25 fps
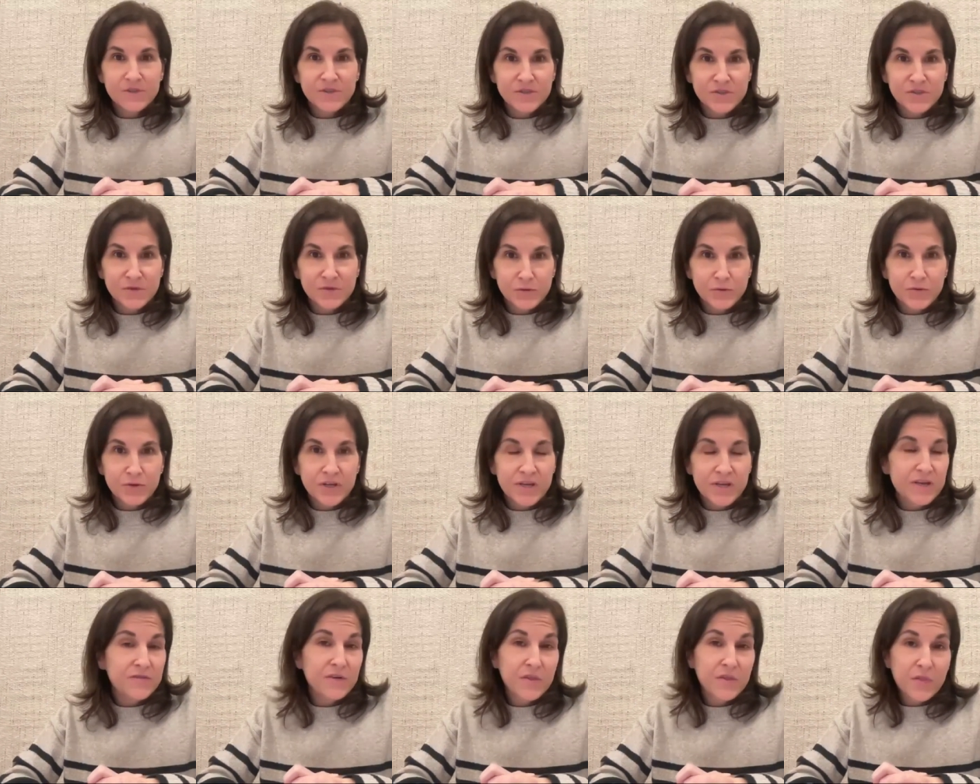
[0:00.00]
soon,
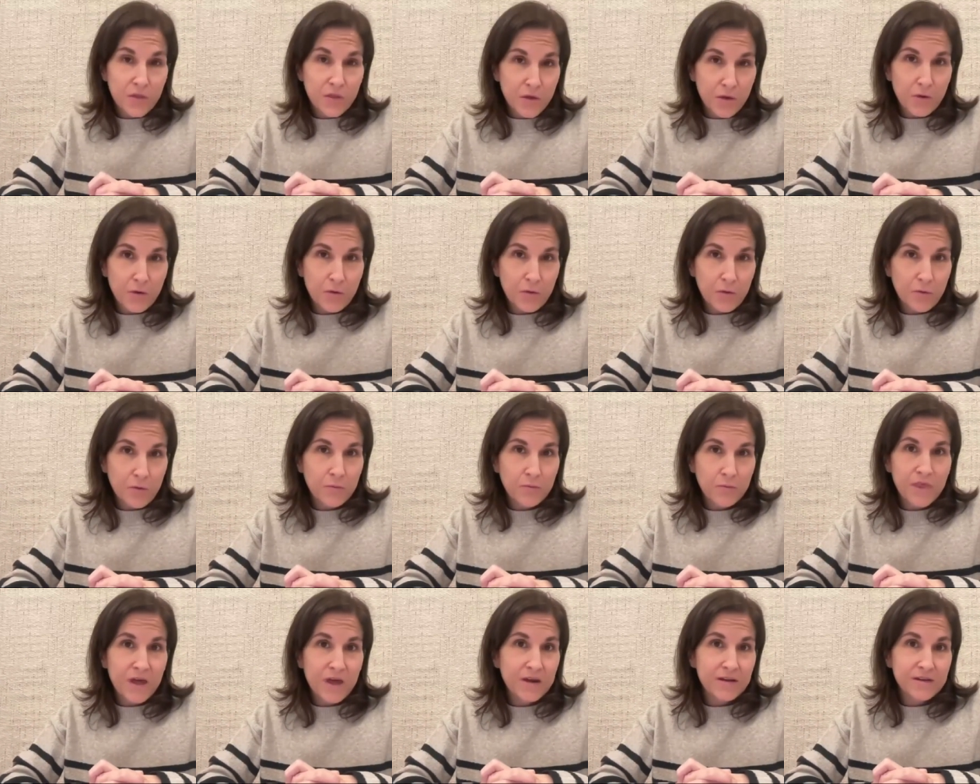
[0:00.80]
even though
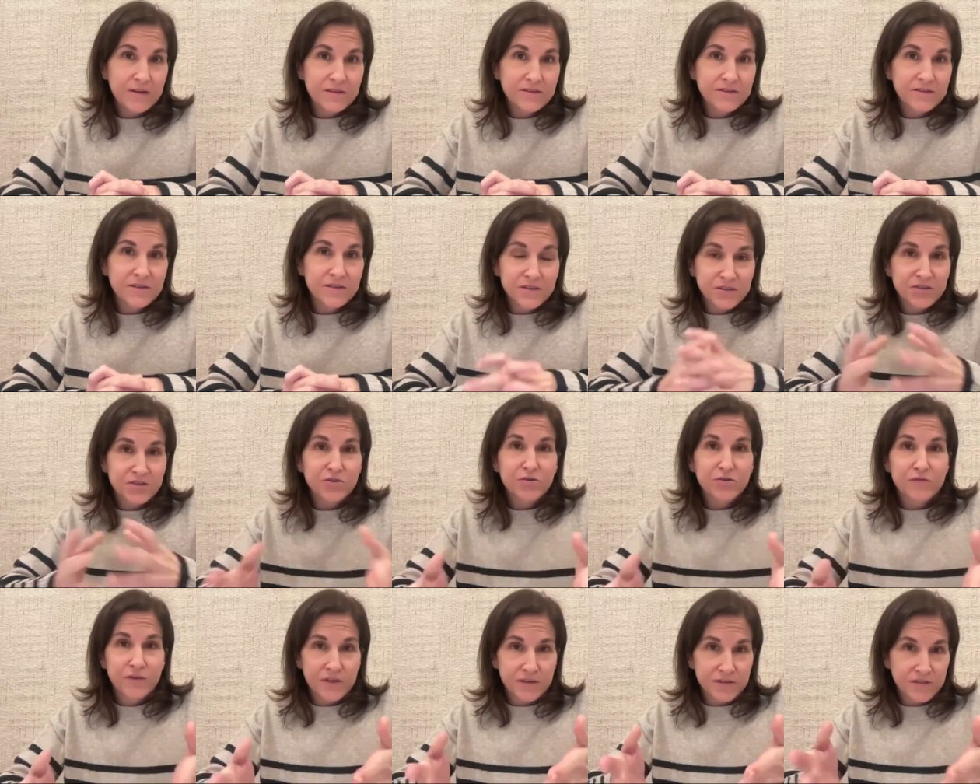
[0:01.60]
that is a
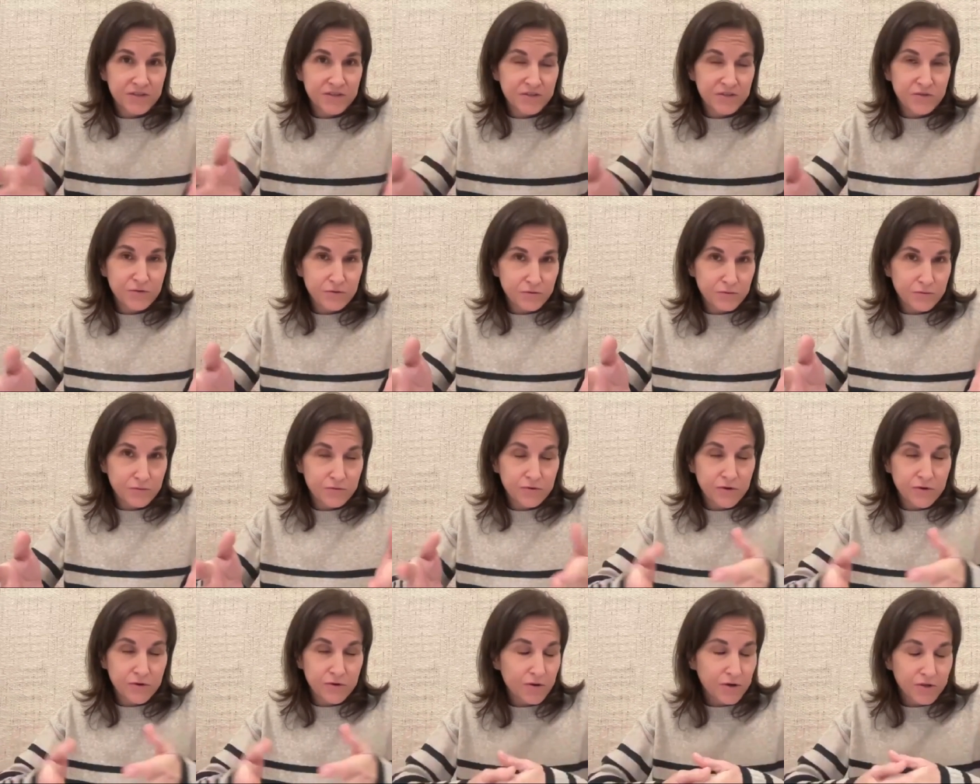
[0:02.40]
disservice to
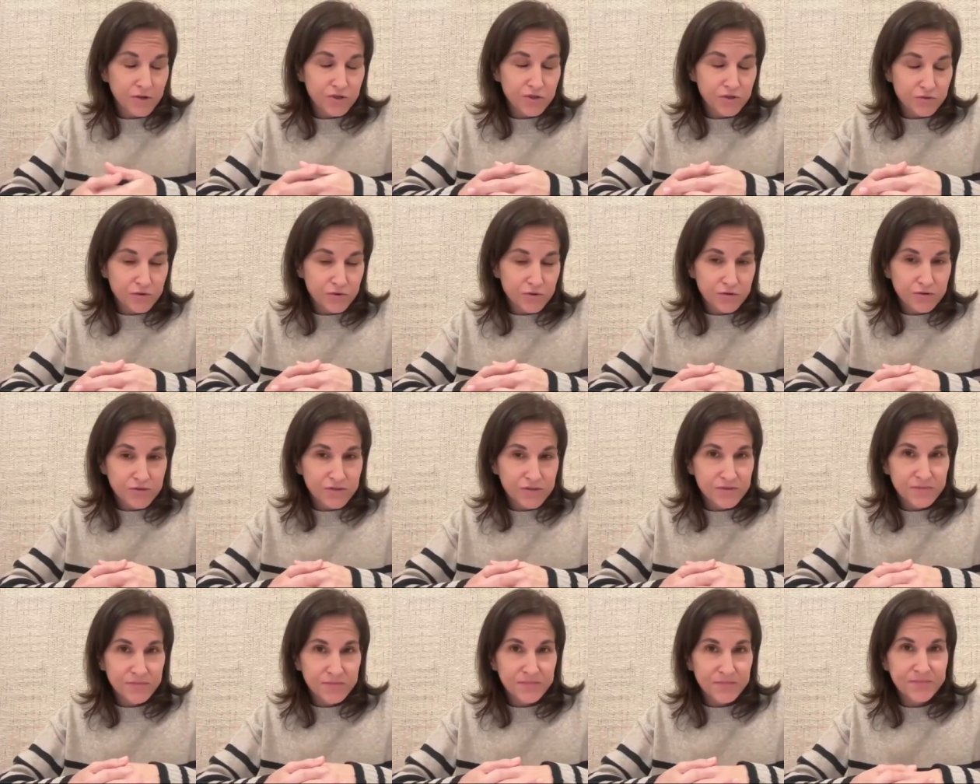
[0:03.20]
current
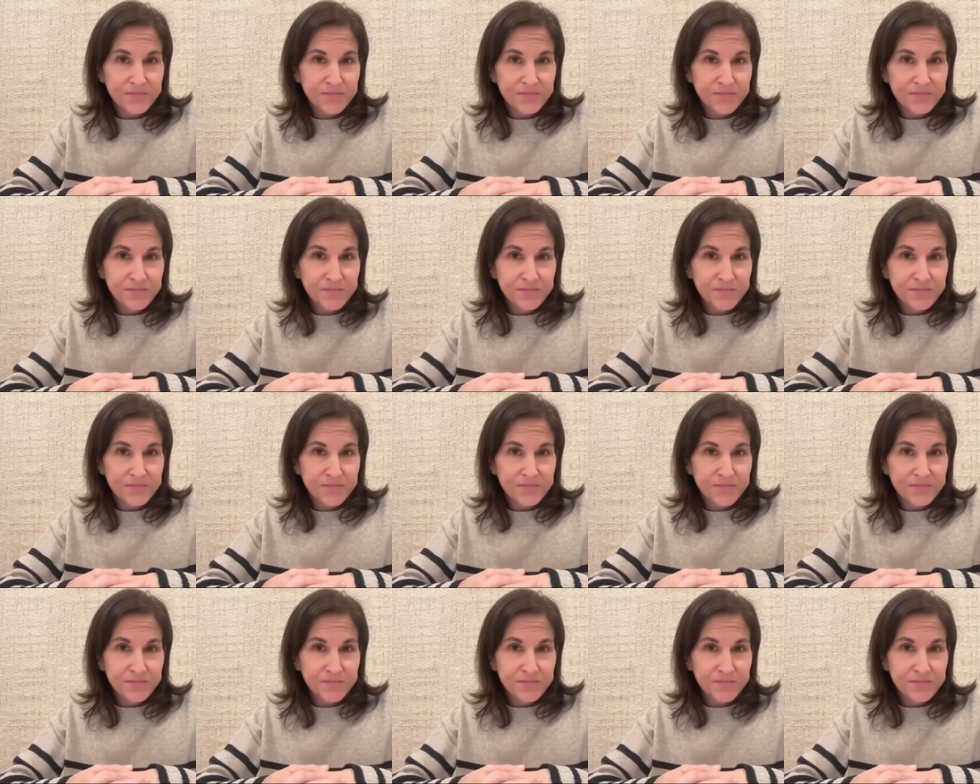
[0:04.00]
juniors.